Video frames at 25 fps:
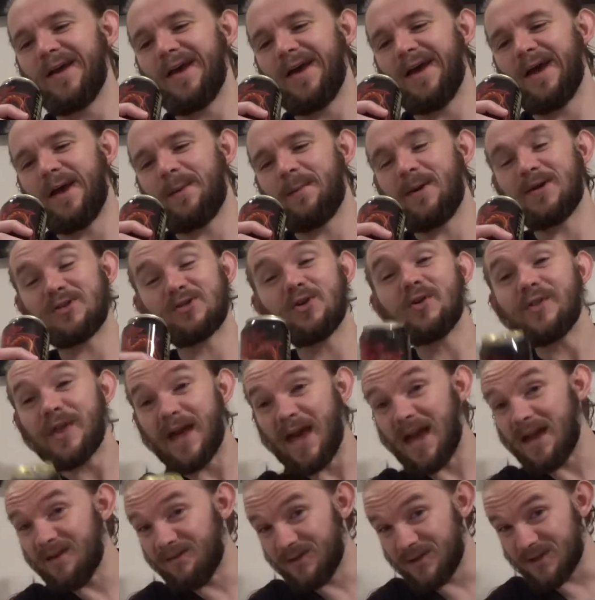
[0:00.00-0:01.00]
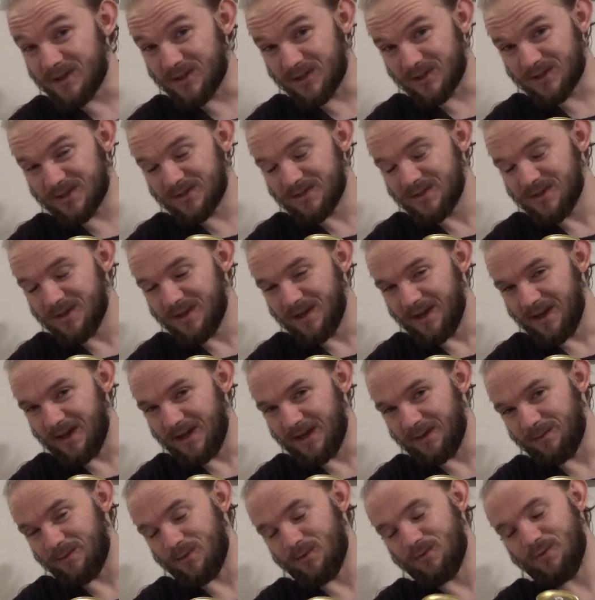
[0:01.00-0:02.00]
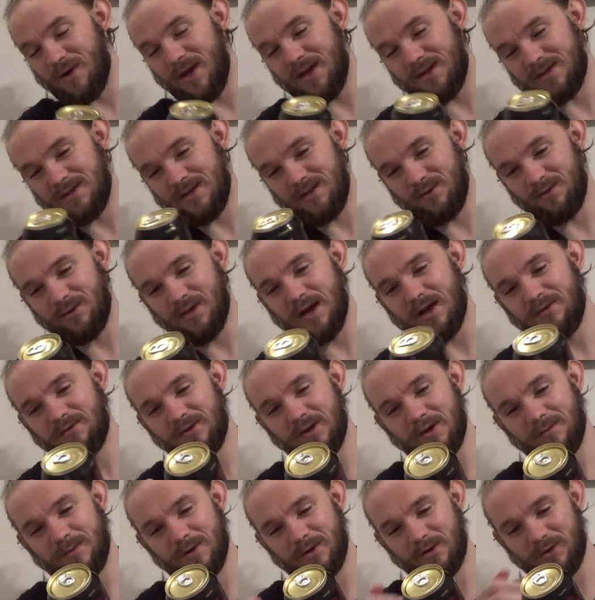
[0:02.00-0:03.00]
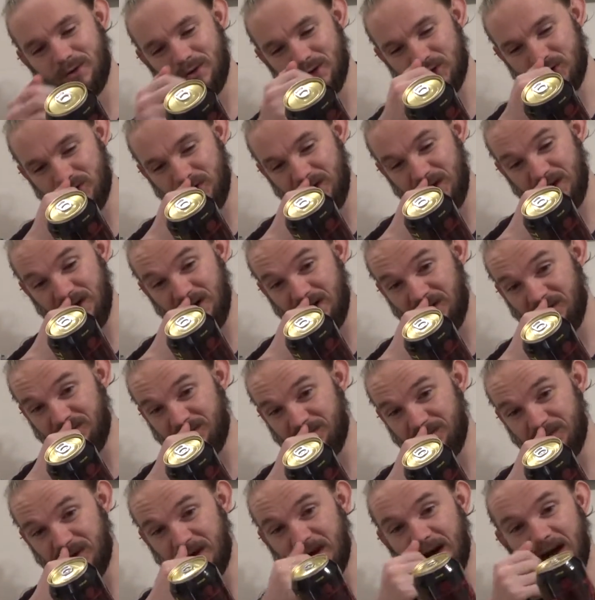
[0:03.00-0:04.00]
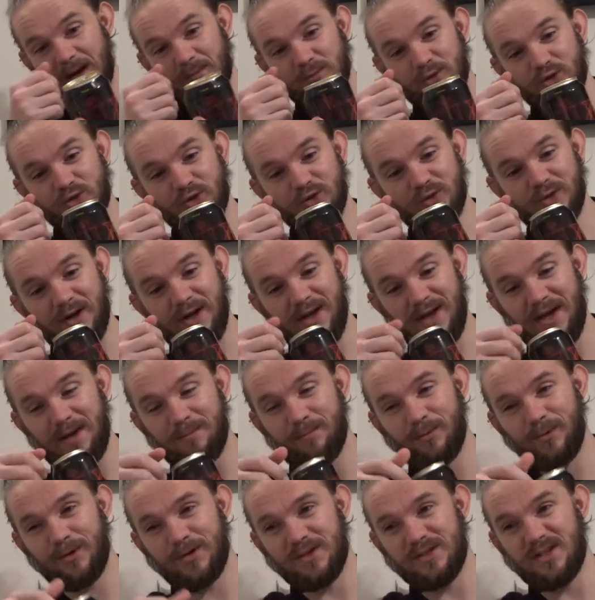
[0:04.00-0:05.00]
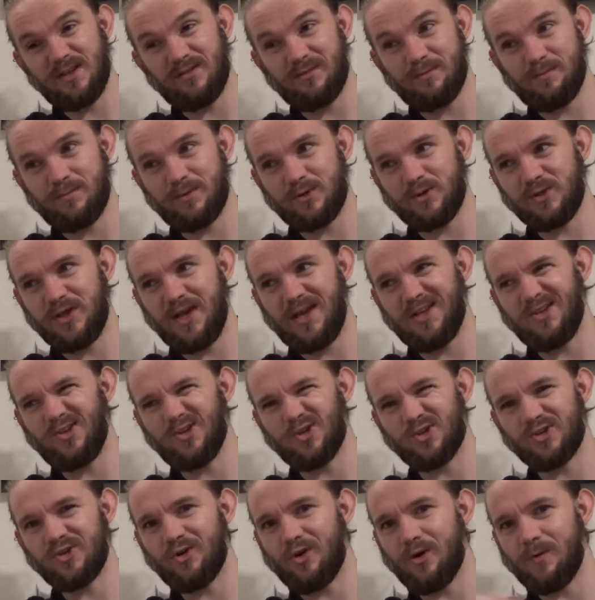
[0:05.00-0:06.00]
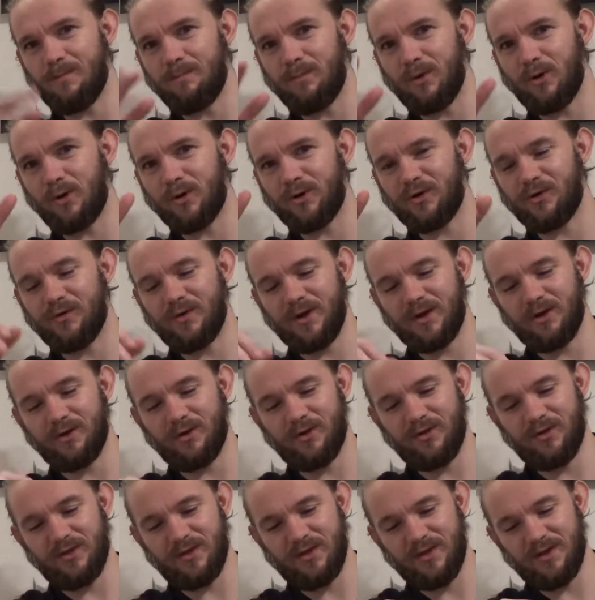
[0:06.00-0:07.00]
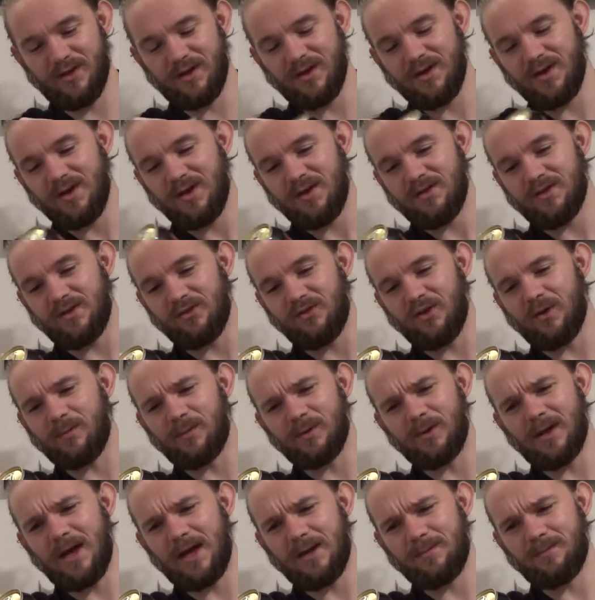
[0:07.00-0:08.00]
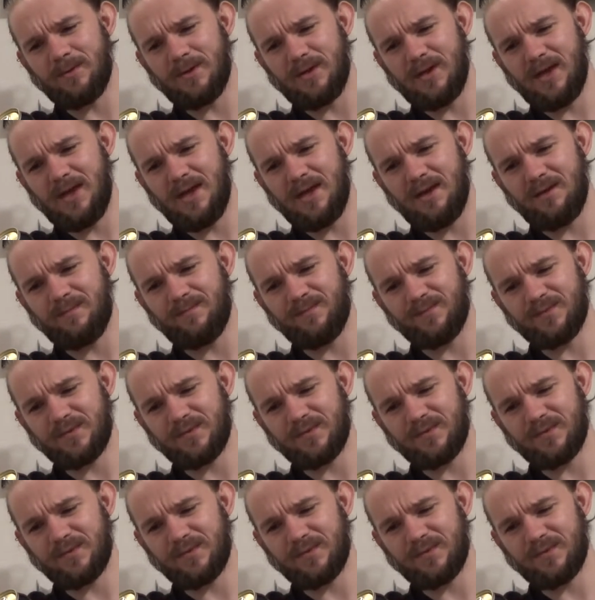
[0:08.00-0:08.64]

Um, it's not the heaviest um, red ale that I've come across right enough, but I'm sure at 8.7% you're sort of bordering on the, the double IPA